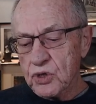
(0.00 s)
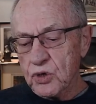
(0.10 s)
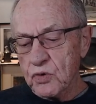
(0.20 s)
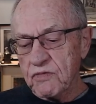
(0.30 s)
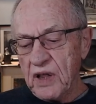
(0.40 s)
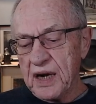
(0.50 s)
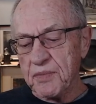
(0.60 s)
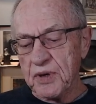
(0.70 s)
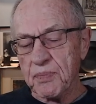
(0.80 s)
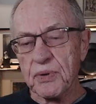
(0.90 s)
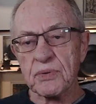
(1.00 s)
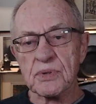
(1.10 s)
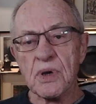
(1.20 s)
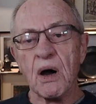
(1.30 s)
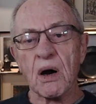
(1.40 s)
to Vladimir
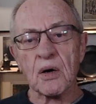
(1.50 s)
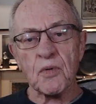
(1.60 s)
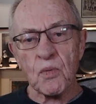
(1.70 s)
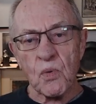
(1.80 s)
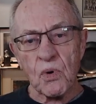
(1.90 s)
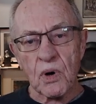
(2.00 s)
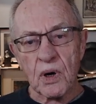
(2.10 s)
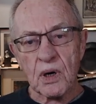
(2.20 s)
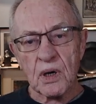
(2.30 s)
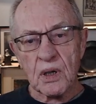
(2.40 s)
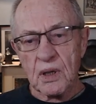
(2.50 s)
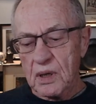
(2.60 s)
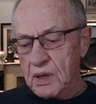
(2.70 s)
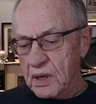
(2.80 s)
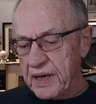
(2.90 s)
Putin's horrible war
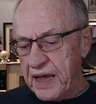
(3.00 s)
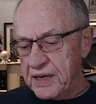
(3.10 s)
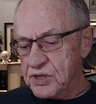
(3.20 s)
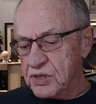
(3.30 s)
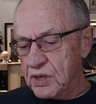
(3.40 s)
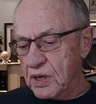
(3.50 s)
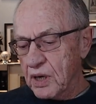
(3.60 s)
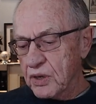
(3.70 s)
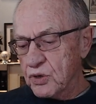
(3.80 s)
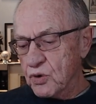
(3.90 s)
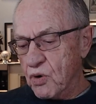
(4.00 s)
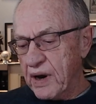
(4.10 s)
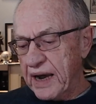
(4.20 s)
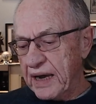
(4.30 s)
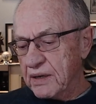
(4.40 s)
against
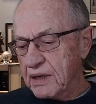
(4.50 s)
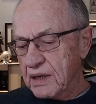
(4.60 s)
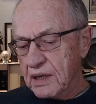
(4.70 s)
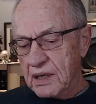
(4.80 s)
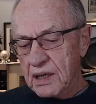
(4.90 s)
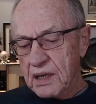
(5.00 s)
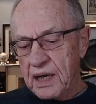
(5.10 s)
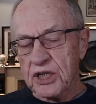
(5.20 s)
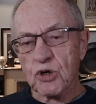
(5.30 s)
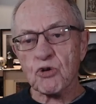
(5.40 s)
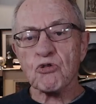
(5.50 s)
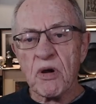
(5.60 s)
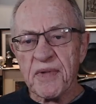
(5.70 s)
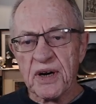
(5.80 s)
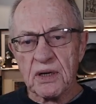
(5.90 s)
Ukraine and the
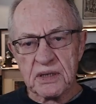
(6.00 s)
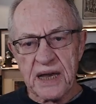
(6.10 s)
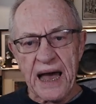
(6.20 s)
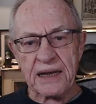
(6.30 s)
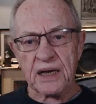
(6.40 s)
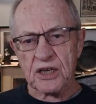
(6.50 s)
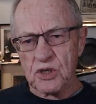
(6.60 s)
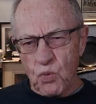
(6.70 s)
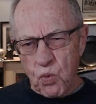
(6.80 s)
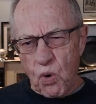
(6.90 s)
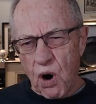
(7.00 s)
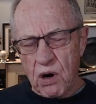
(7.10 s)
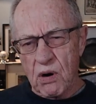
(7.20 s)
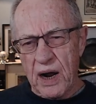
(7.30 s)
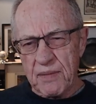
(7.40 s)
criminal tactics, war
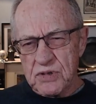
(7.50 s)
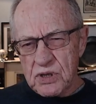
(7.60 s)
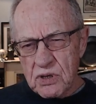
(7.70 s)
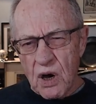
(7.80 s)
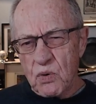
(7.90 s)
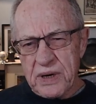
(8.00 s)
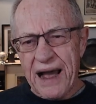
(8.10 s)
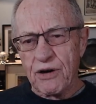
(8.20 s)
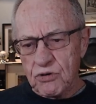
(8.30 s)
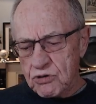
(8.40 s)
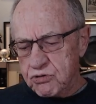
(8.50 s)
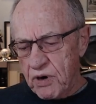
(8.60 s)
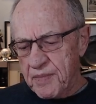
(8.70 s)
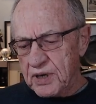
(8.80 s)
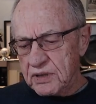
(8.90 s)
crimes, no doubt,
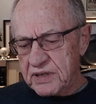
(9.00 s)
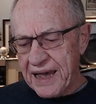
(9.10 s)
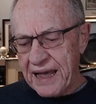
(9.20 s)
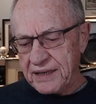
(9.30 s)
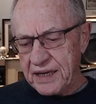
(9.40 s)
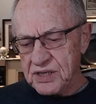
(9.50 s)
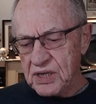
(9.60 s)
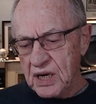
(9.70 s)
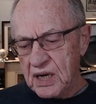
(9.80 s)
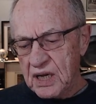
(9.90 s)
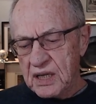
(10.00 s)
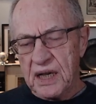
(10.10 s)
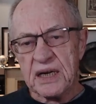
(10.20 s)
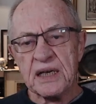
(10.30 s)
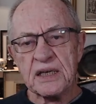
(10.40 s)
criminal tactics
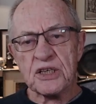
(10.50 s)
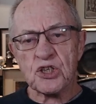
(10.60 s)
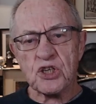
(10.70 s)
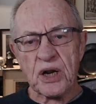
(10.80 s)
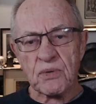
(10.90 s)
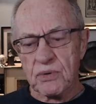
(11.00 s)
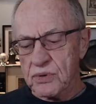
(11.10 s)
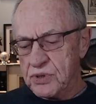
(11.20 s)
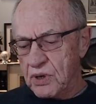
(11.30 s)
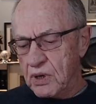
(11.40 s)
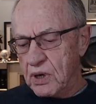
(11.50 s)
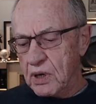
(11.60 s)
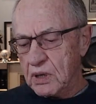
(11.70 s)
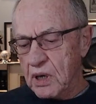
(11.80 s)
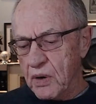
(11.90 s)
that he and his generals
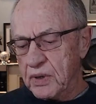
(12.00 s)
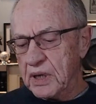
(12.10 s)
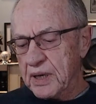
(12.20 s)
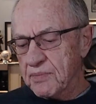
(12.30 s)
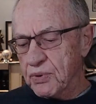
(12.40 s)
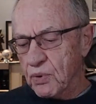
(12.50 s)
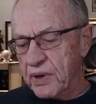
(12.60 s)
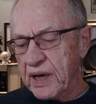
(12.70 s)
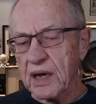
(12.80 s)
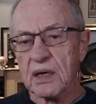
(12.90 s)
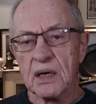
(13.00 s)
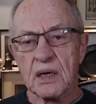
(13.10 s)
are currently employing